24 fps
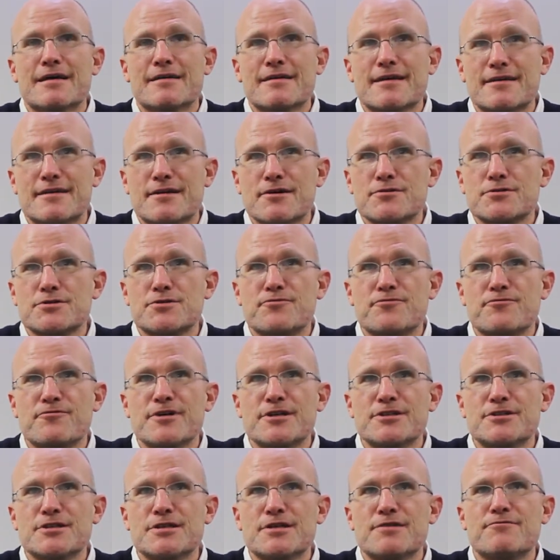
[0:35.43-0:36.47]
that those
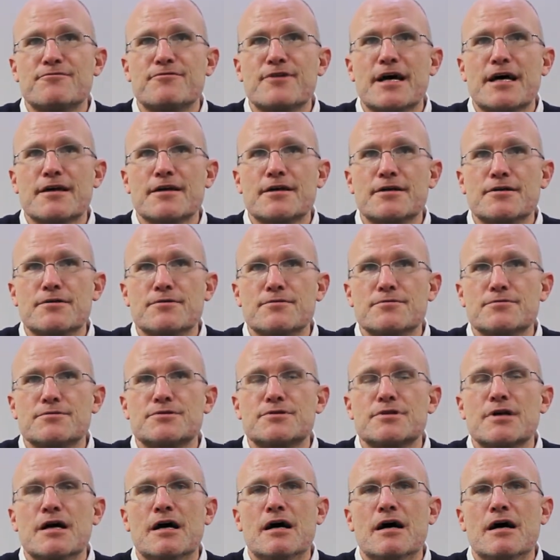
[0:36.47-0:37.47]
vision and values